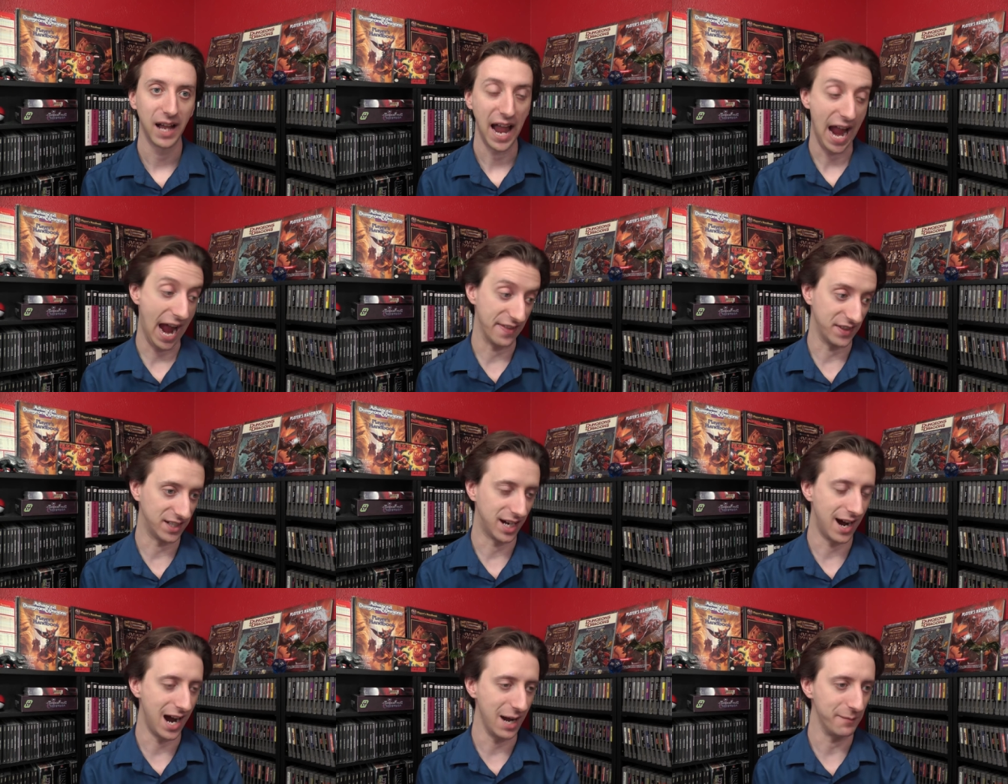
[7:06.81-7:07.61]
At the
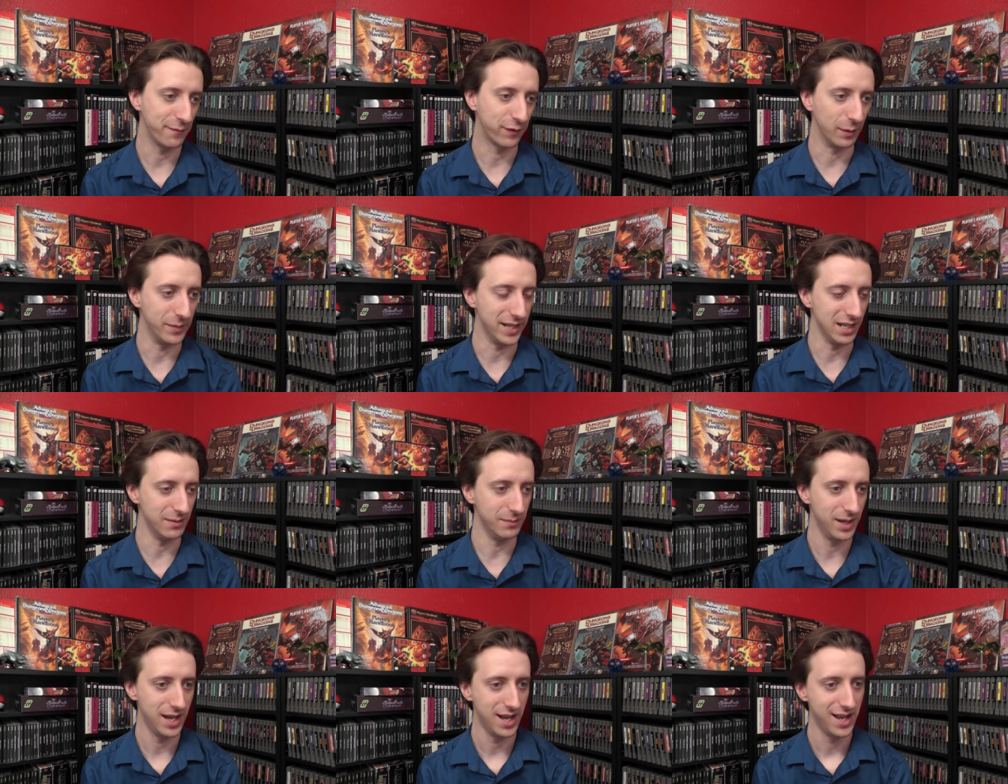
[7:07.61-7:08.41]
time, from
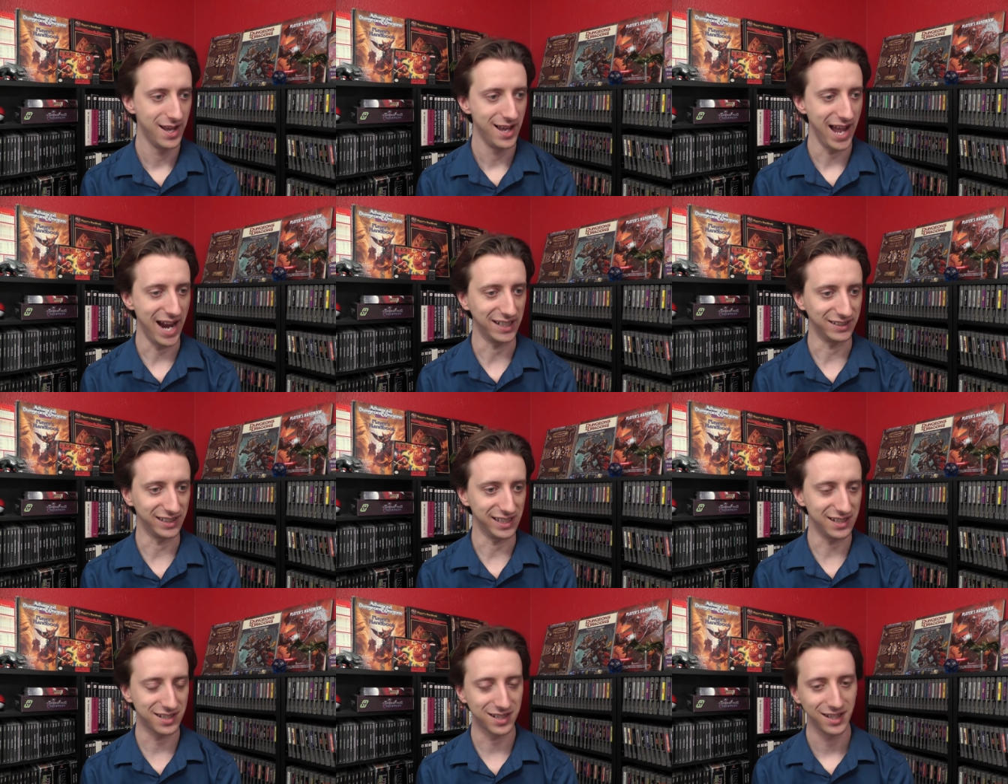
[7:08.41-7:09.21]
him, at
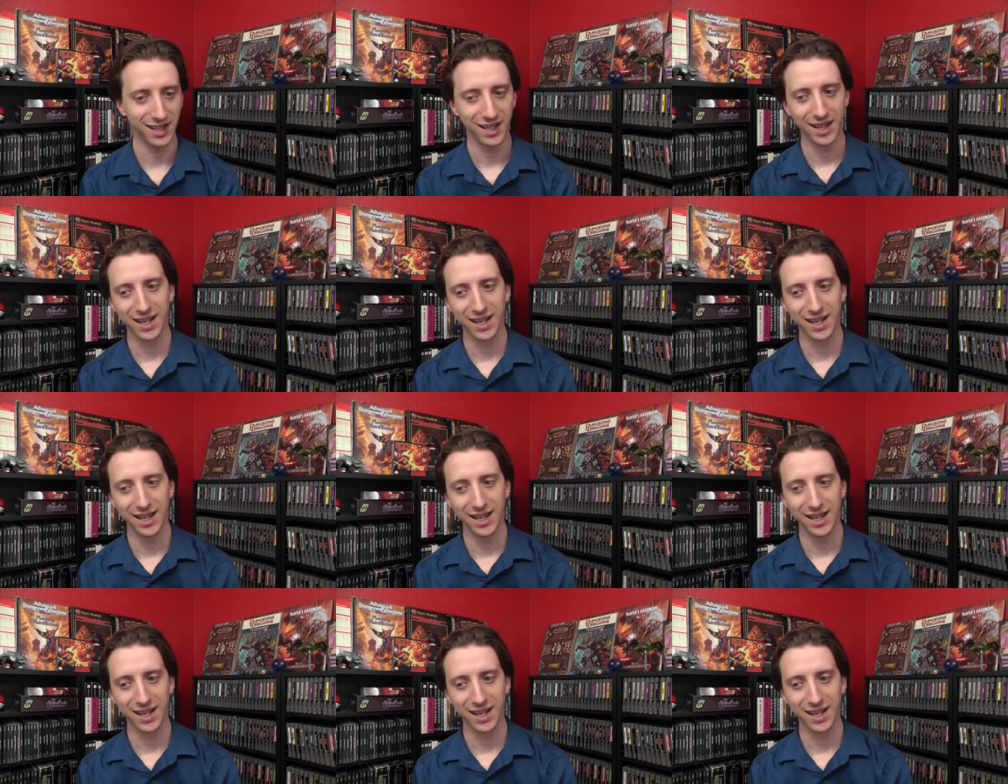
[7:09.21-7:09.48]
least.